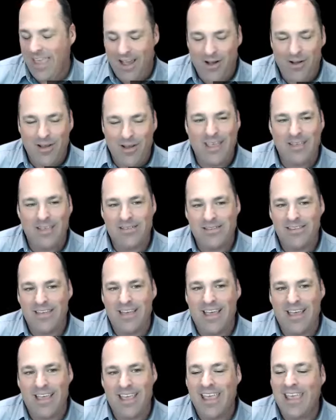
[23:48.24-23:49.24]
oh, he's
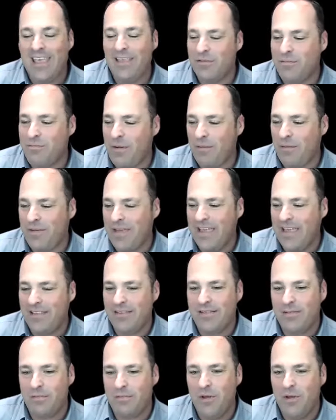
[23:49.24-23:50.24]
uh, he's probably getting
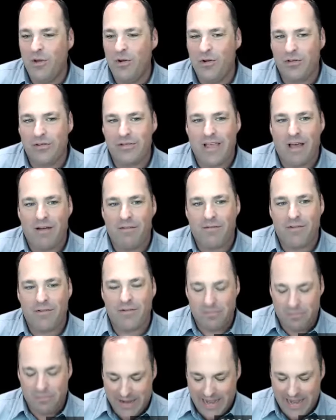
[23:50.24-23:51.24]
some noodles out for
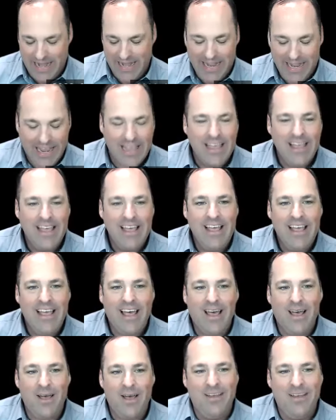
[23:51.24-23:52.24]
spaghetti.
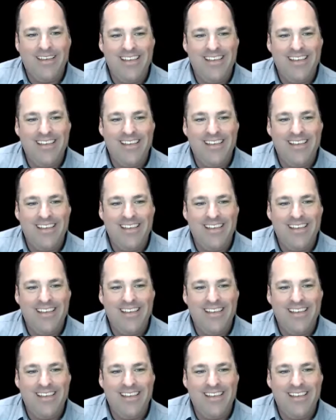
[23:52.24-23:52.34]
Uh,